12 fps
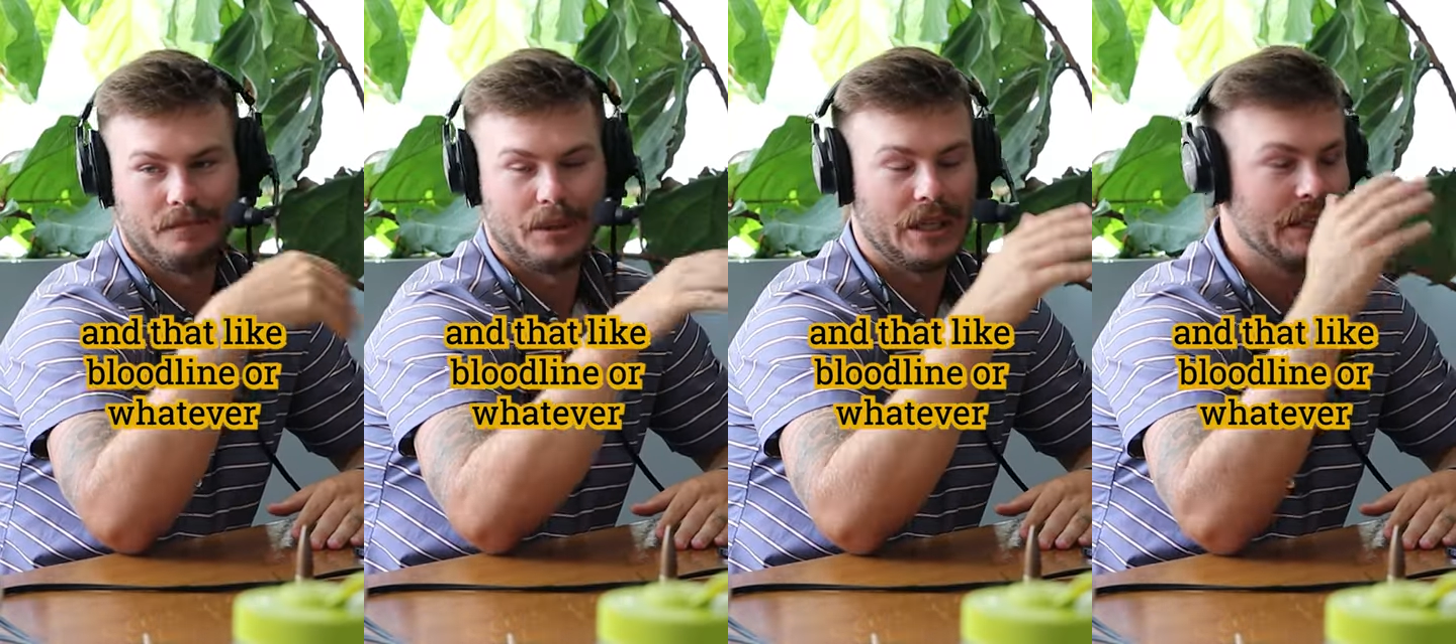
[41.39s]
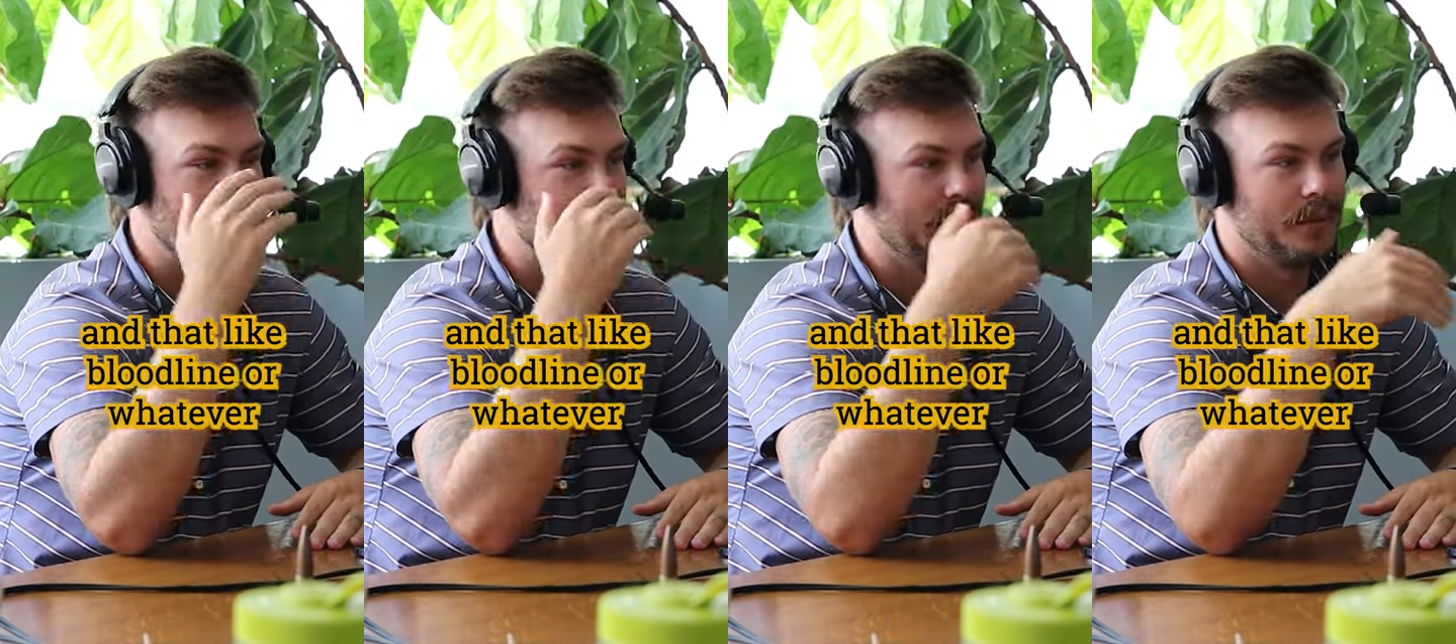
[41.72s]

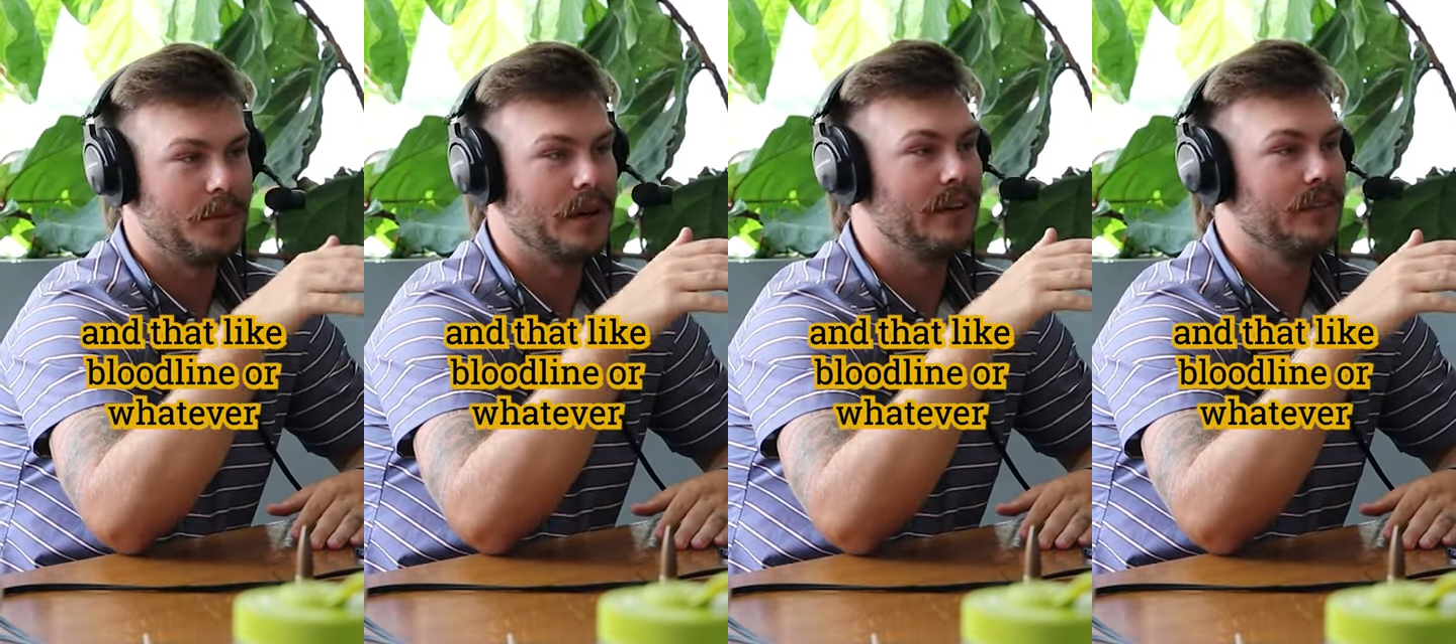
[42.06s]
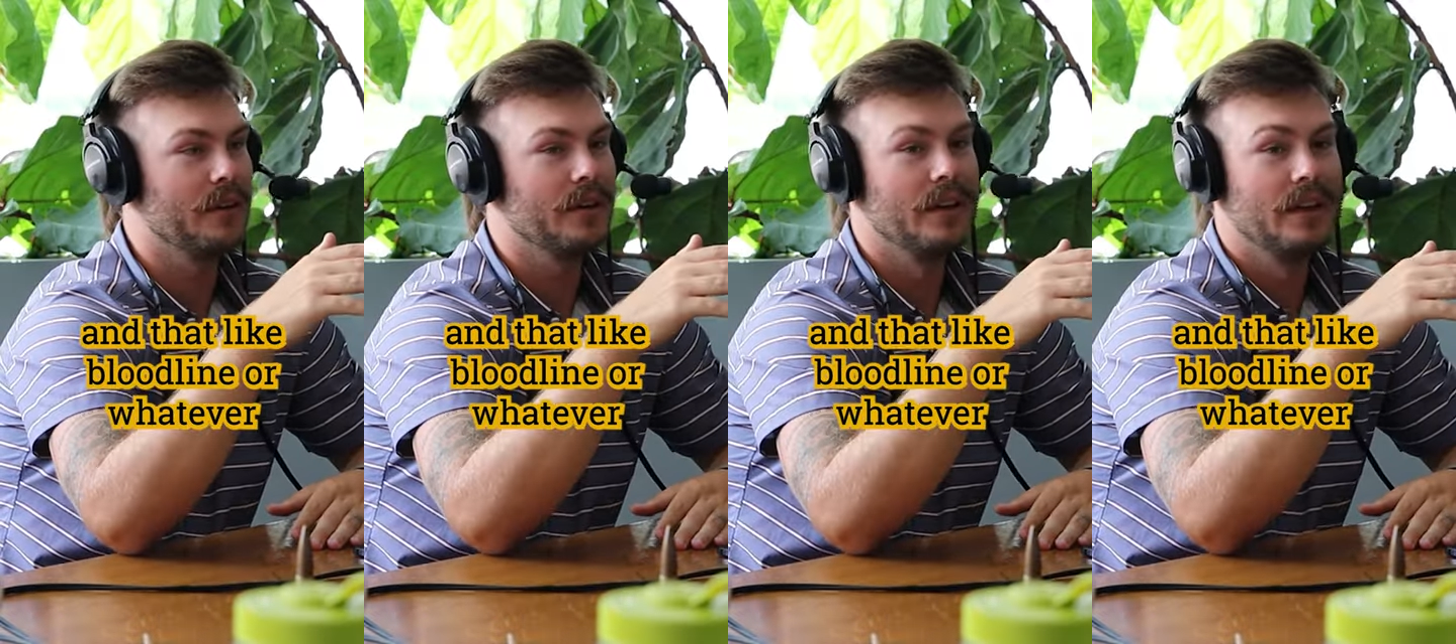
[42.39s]
bloodline or
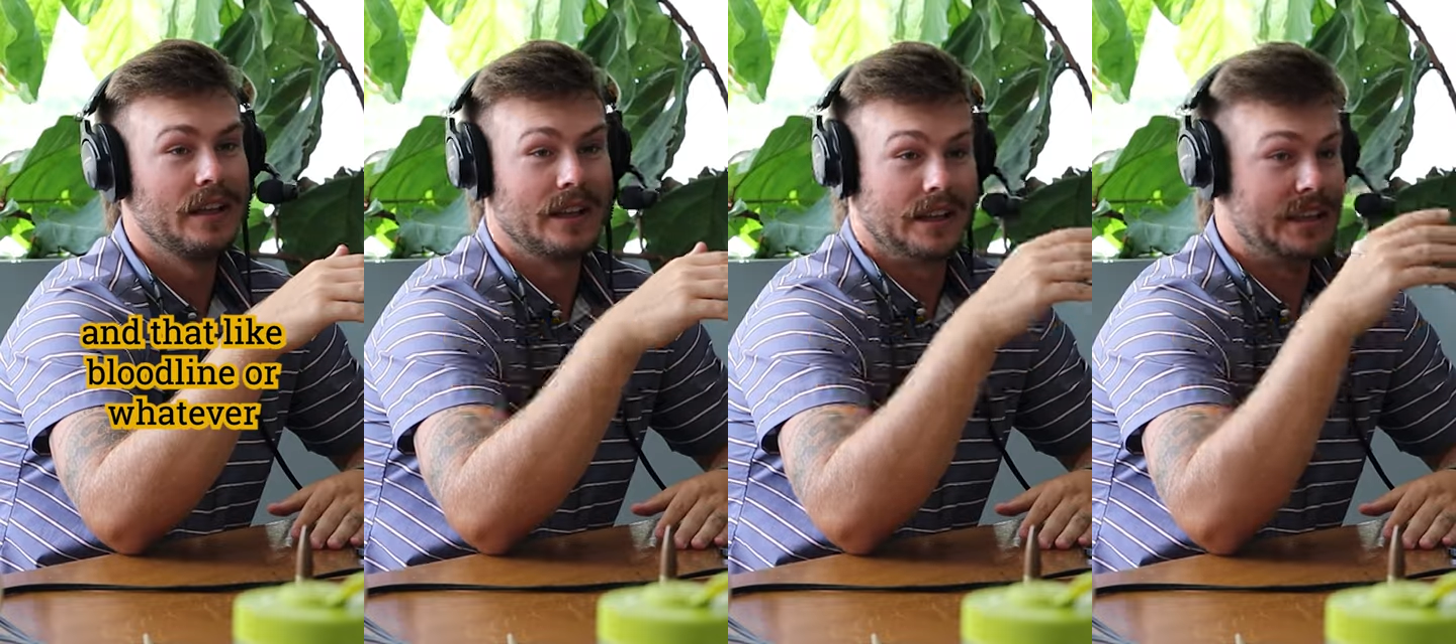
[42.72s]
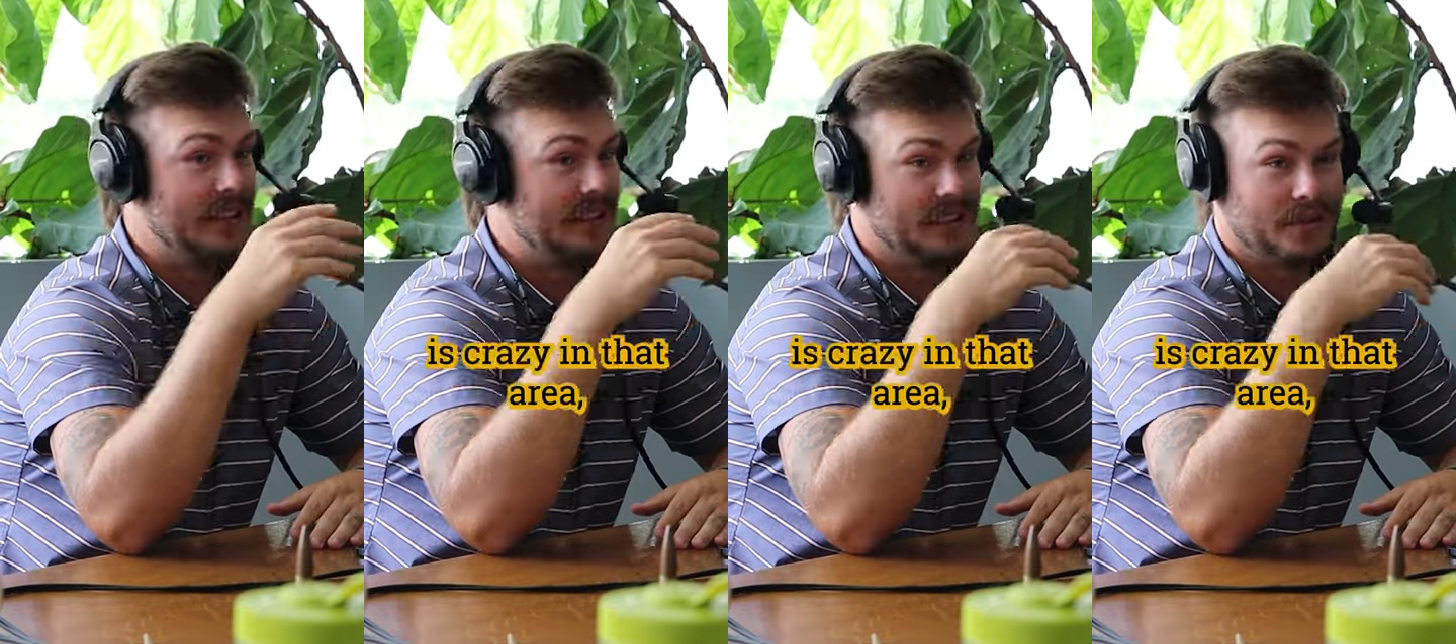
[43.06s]
whatever
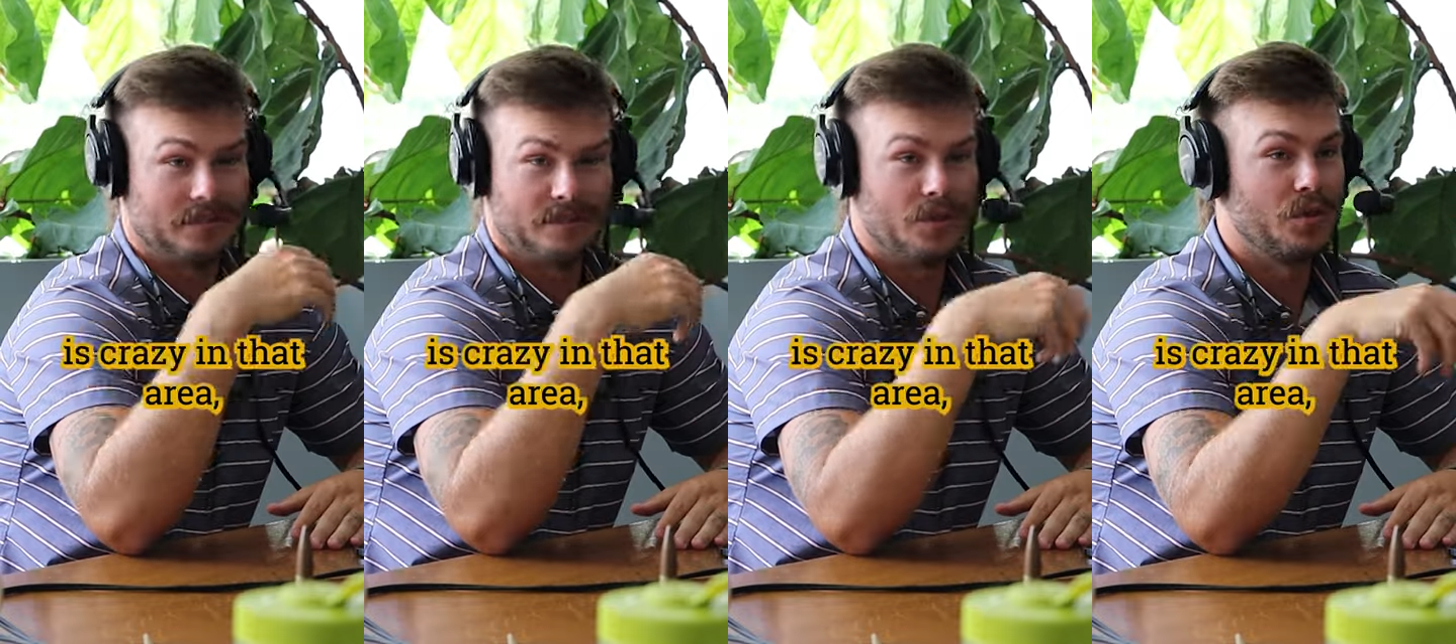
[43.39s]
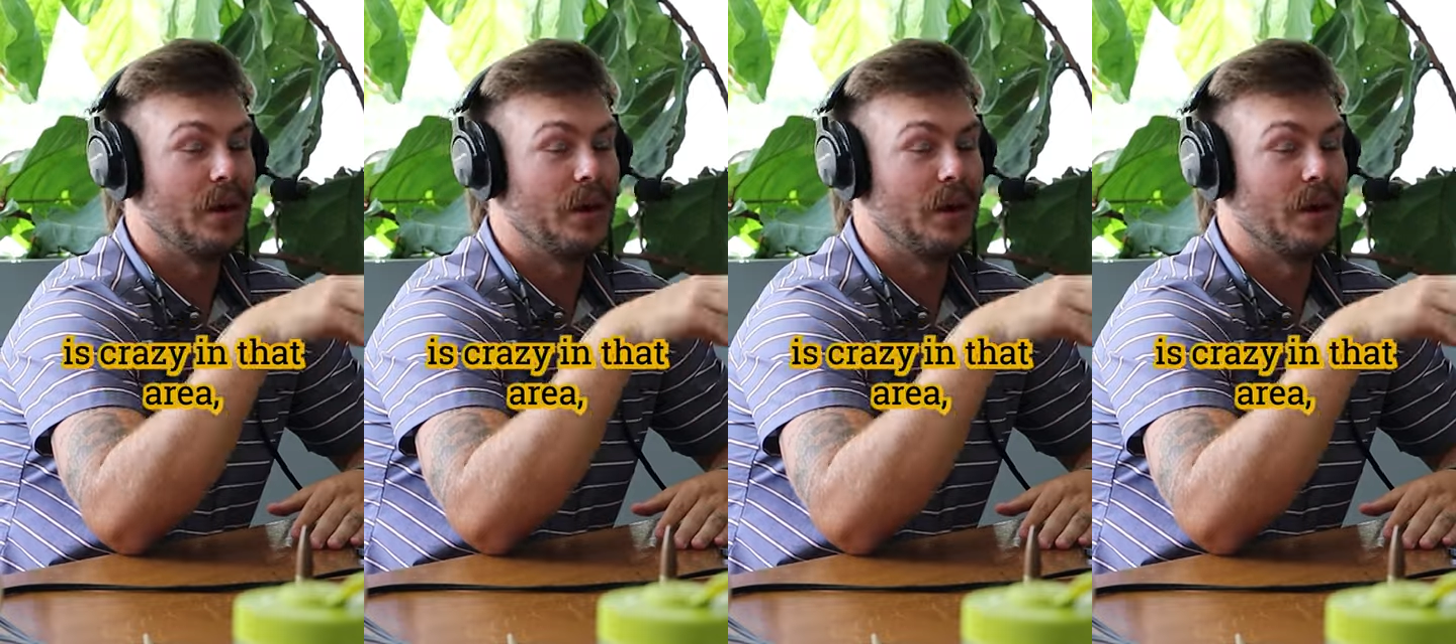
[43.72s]
is